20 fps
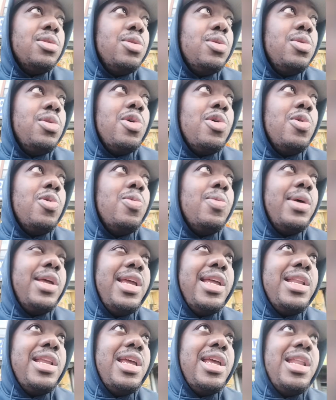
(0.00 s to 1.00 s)
you know,
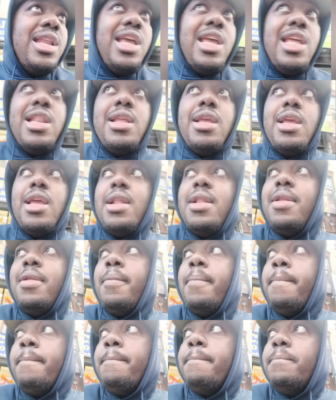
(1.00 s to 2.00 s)
and and and
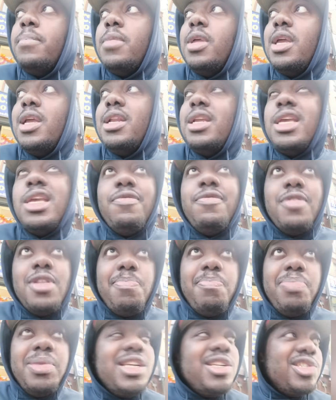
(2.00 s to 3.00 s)
and, and even
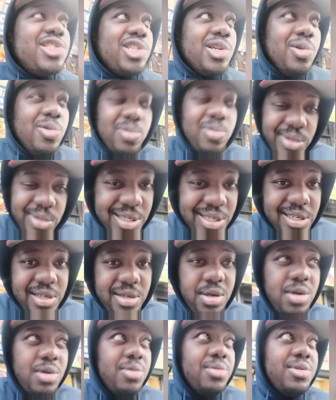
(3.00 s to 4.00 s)
the Pete Joneses,
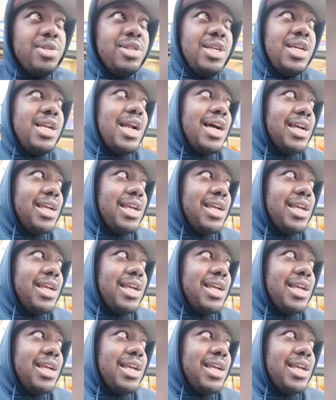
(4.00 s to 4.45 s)
you know what I'm saying?